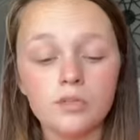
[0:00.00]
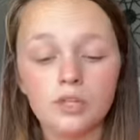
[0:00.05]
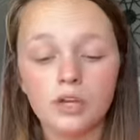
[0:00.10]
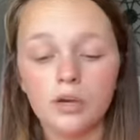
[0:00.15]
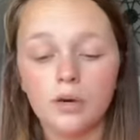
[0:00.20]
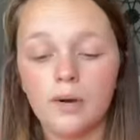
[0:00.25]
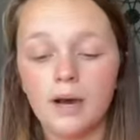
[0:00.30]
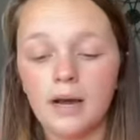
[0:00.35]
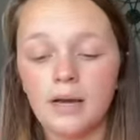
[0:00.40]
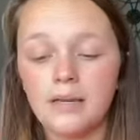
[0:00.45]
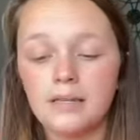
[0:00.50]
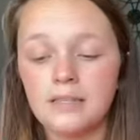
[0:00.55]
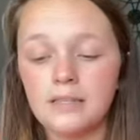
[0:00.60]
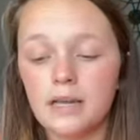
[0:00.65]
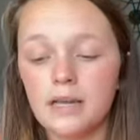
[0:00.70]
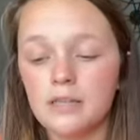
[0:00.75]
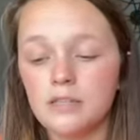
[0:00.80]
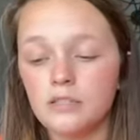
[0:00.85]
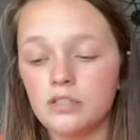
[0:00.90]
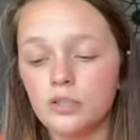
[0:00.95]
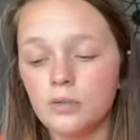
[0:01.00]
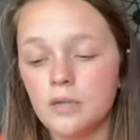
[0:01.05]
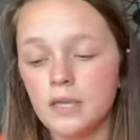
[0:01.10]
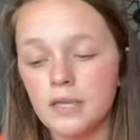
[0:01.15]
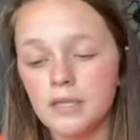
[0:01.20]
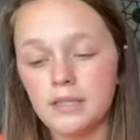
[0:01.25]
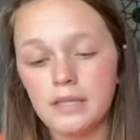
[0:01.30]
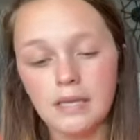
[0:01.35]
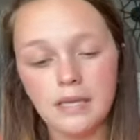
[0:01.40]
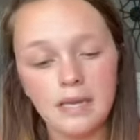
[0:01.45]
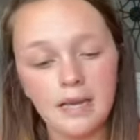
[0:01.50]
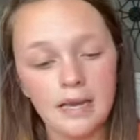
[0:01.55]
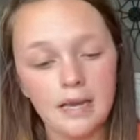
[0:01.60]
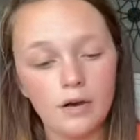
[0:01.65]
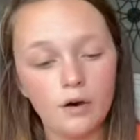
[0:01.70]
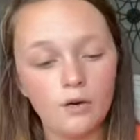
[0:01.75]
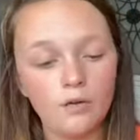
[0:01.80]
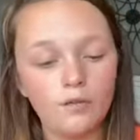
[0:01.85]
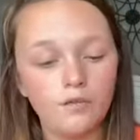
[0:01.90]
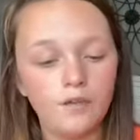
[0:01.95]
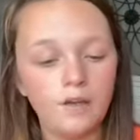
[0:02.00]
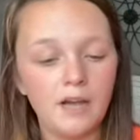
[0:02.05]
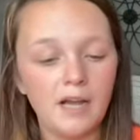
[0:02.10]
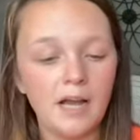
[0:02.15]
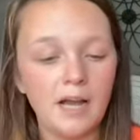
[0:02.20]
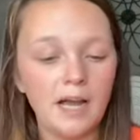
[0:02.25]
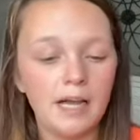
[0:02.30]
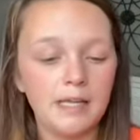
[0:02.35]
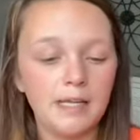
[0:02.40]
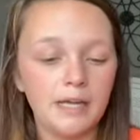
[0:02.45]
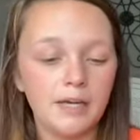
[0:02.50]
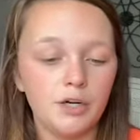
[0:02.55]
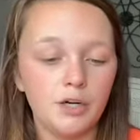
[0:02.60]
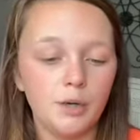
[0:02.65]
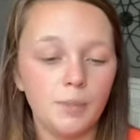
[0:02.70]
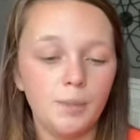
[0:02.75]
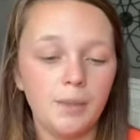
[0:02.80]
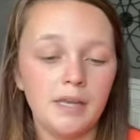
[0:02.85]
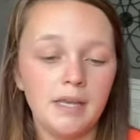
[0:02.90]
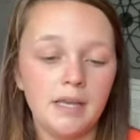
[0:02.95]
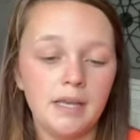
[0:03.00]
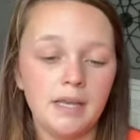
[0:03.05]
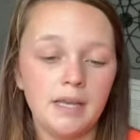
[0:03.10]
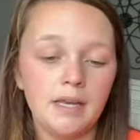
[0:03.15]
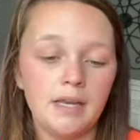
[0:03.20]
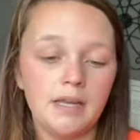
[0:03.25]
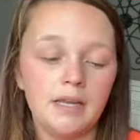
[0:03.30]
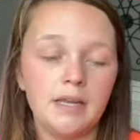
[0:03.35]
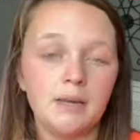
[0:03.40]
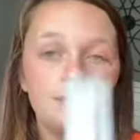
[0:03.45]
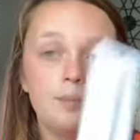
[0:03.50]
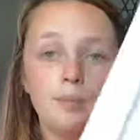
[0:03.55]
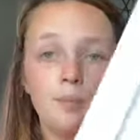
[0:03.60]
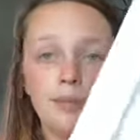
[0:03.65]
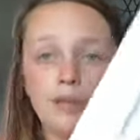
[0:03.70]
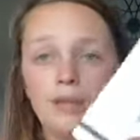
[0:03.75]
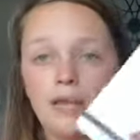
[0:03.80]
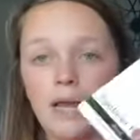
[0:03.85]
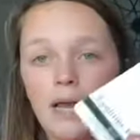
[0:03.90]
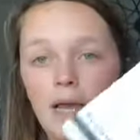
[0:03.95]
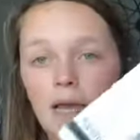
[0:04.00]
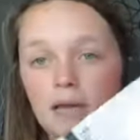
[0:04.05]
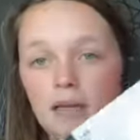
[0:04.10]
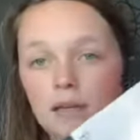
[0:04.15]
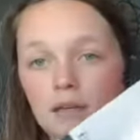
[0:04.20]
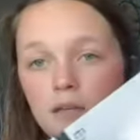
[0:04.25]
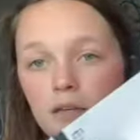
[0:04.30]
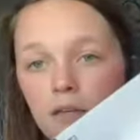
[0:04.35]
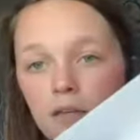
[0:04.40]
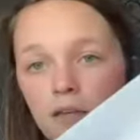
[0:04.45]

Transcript: so I decided to get the e.l.f. eyeliner pen in black.